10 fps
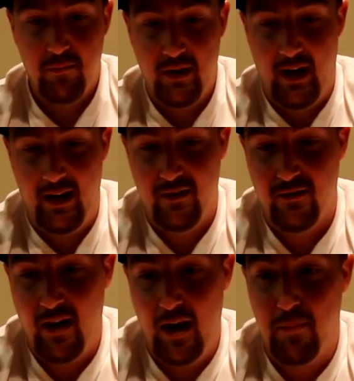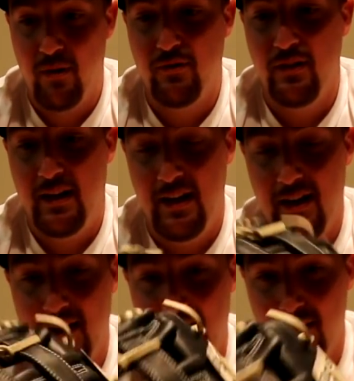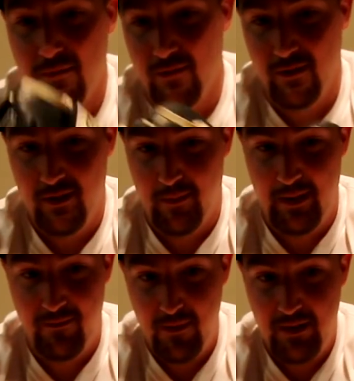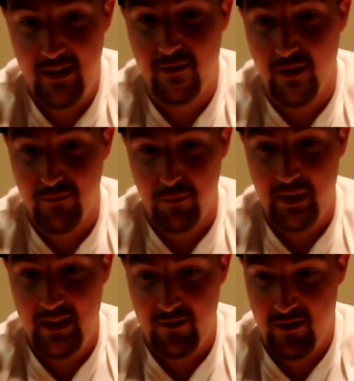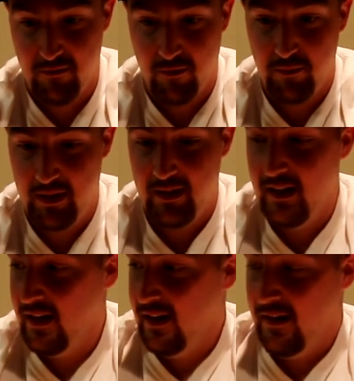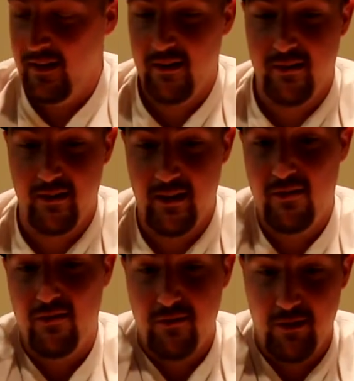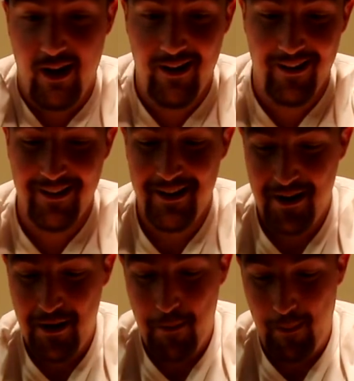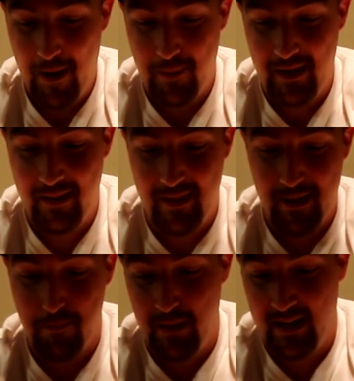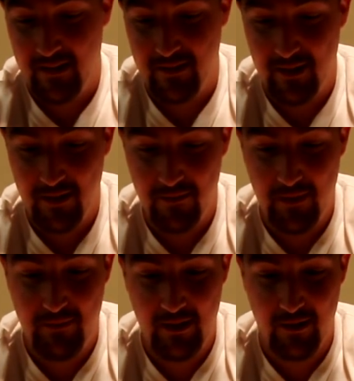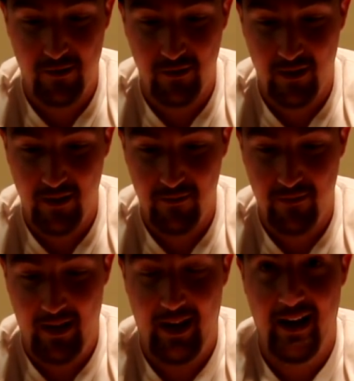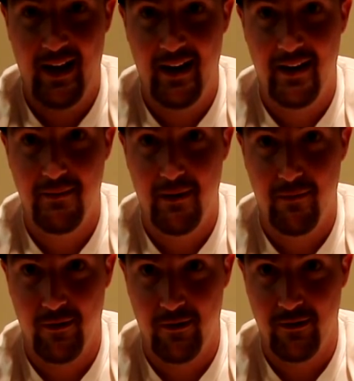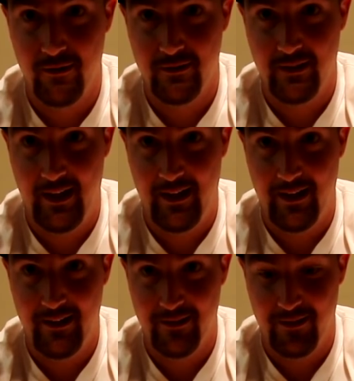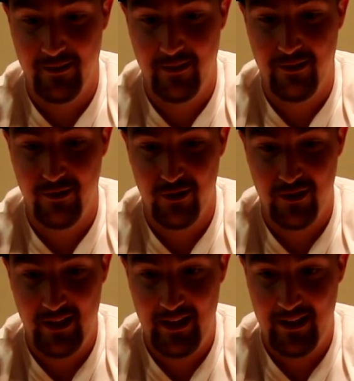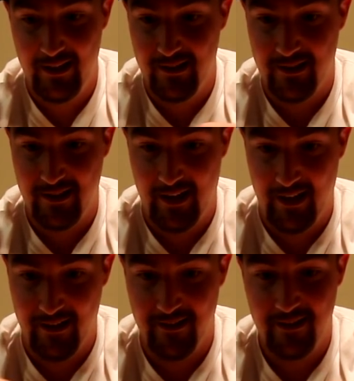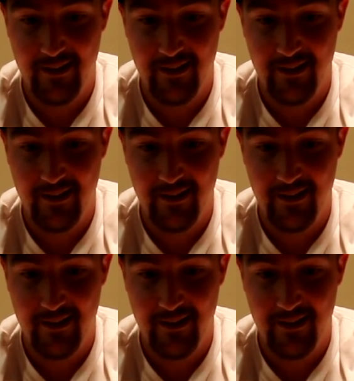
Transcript: But I personally cannot get over, I mean, 15-inch gloves are big in general, but this might be the biggest 15-inch glove I have ever laid eyes on. This is just insane.